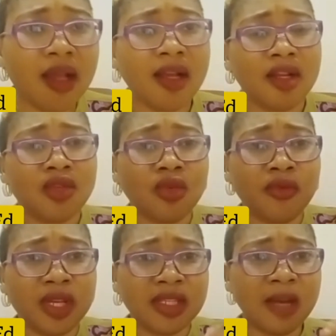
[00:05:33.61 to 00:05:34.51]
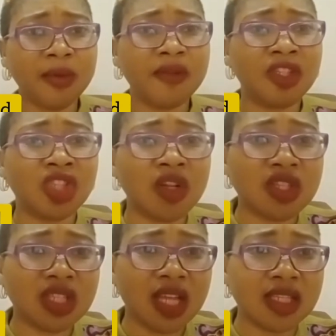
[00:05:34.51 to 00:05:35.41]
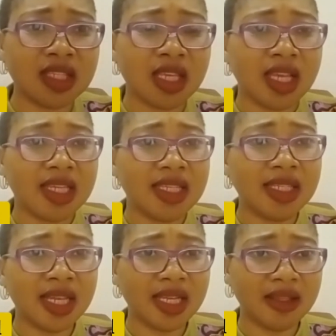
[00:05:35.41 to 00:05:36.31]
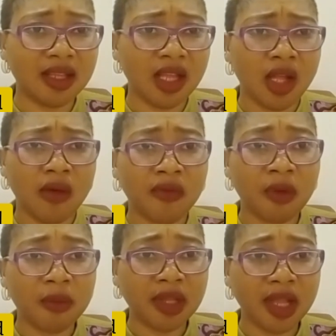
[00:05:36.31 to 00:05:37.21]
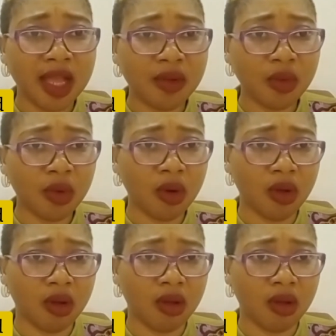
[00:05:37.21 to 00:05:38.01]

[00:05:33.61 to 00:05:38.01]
So for example, if the child starts yelling from 9 o'clock,